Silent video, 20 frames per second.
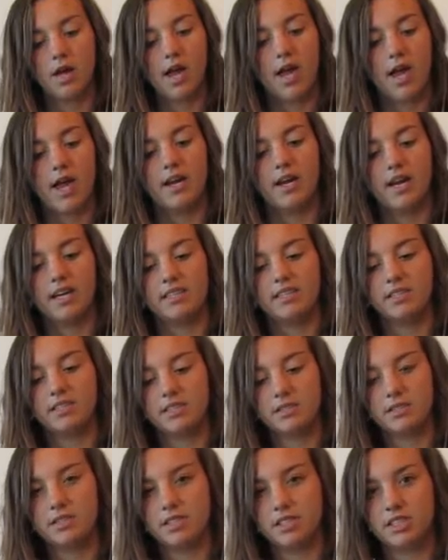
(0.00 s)
and I
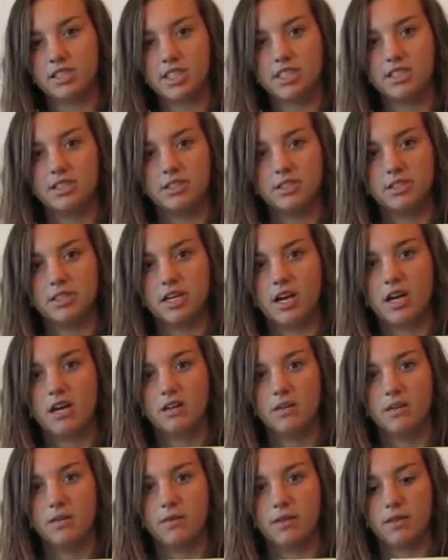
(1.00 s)
still suggest using hot
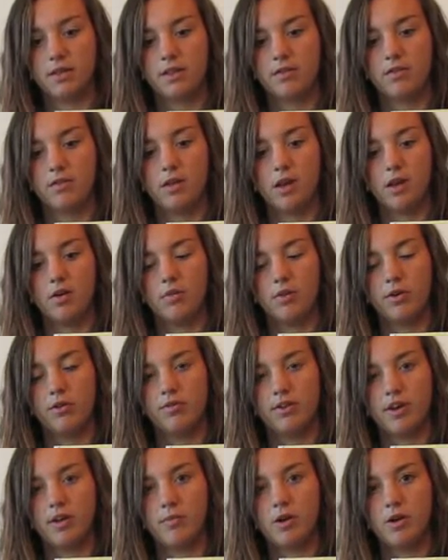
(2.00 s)
glue with a wood
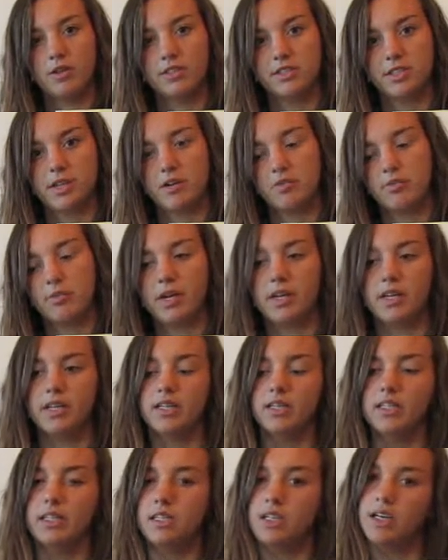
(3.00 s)
frame also, but
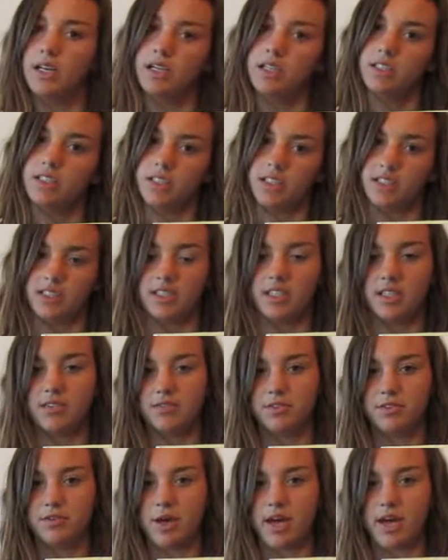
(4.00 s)
just if
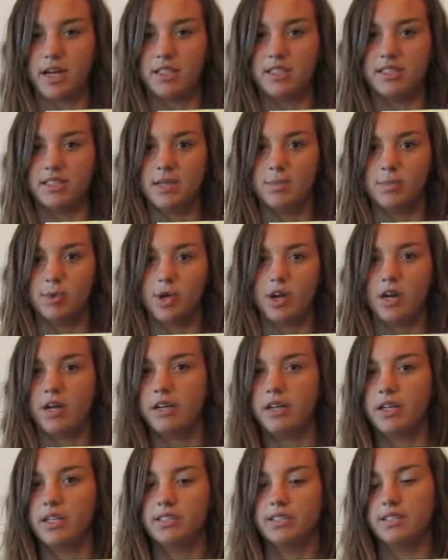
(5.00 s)
you had a staple
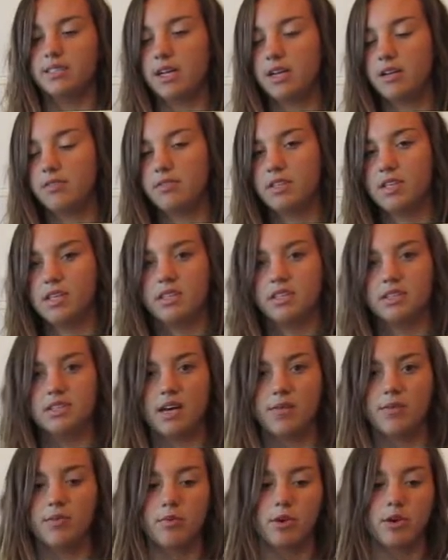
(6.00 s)
gun instead of this,
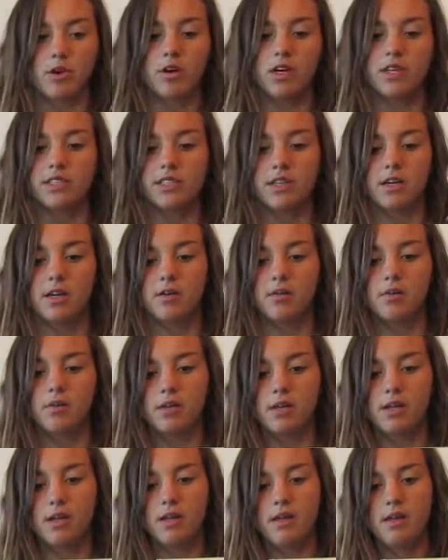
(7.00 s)
that would work also.
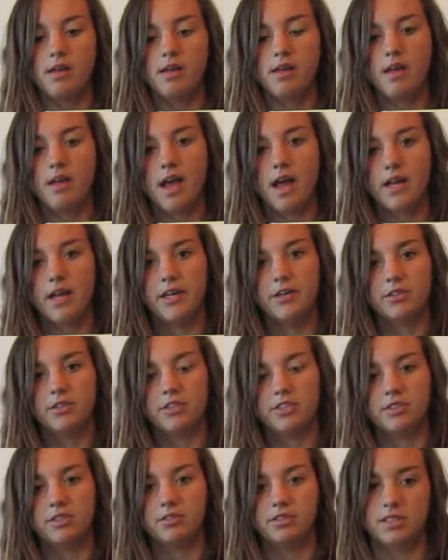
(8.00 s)
And you
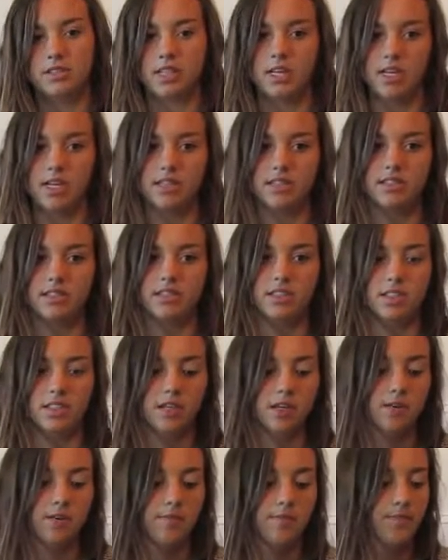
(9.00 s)
just use this
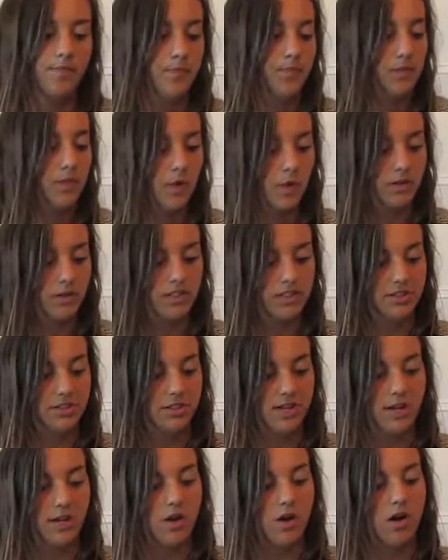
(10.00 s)
to hold the
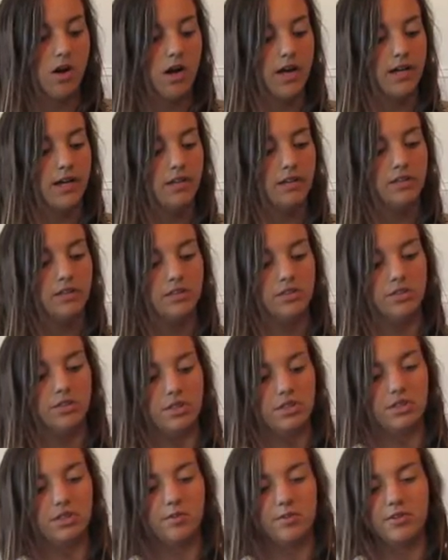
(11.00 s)
string on so you
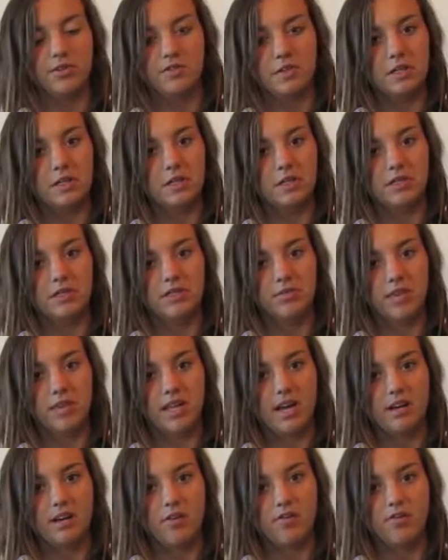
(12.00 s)
can clip your photos
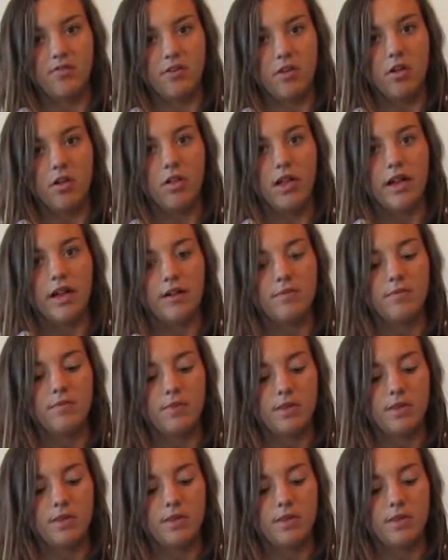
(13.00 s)
without it falling.